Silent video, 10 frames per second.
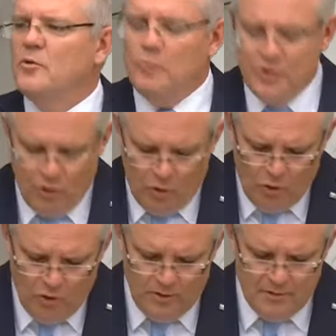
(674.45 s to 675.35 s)
with
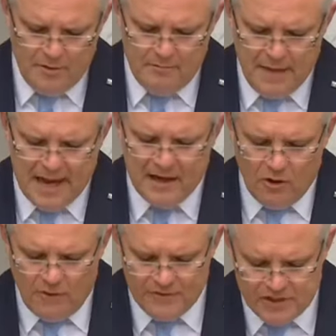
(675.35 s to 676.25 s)
all
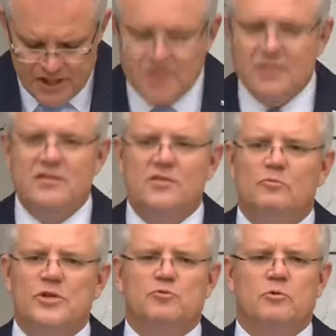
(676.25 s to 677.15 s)
manner of
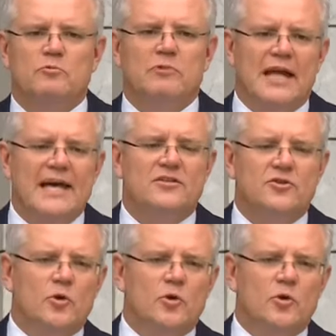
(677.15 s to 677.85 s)
assistance which will relate